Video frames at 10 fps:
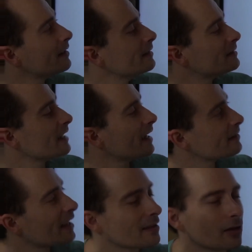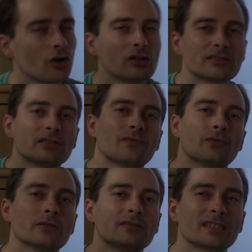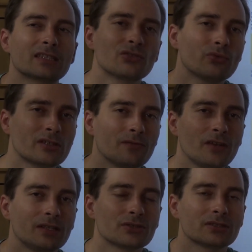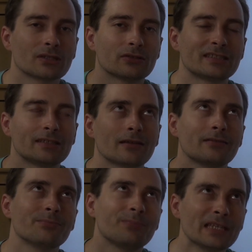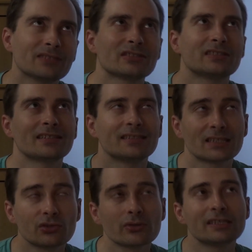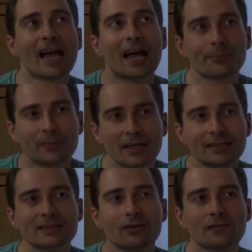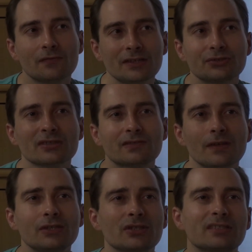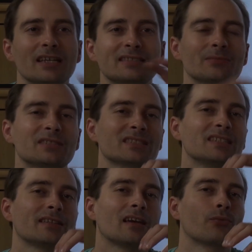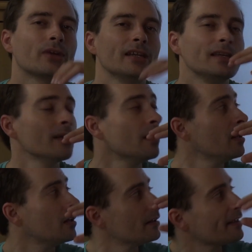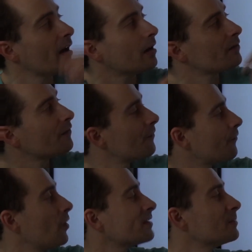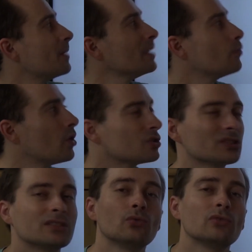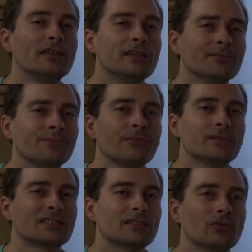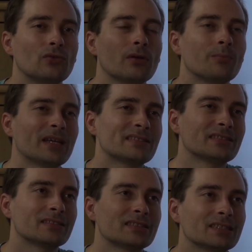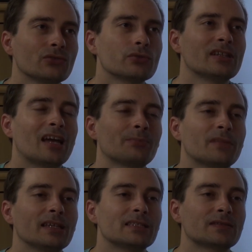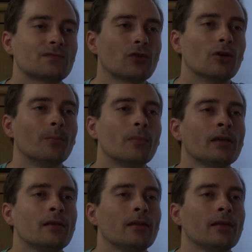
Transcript: in the end get all the different security features, or better to say security updates, not features. Features are something that are really for the main versions only. So, but the security updates from